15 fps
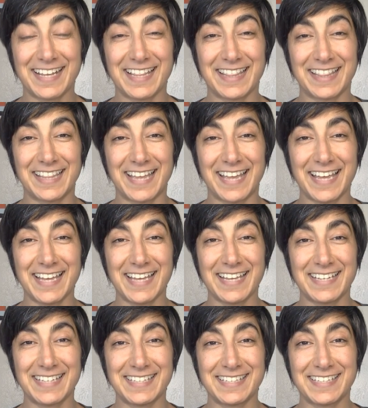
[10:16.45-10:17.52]

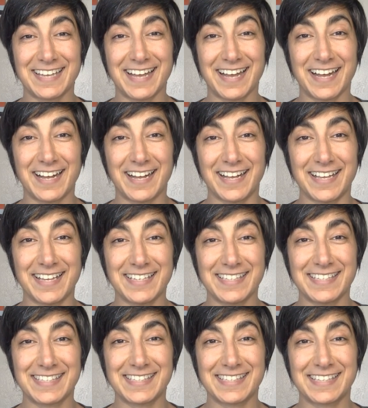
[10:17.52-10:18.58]
Let
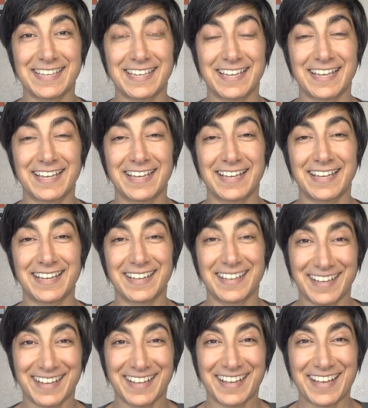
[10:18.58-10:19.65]
us
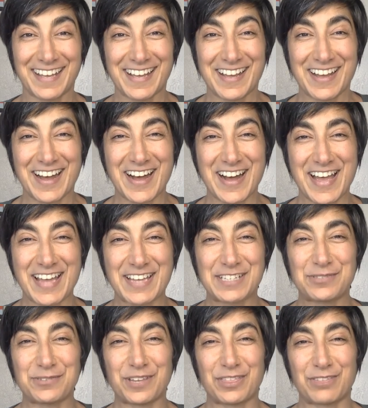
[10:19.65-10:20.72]

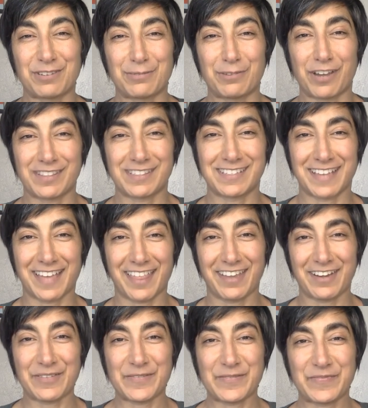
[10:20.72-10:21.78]
end with 3 breaths
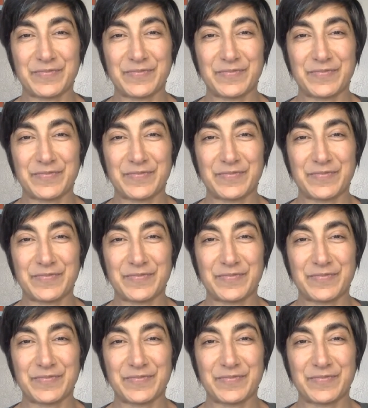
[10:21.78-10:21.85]
together.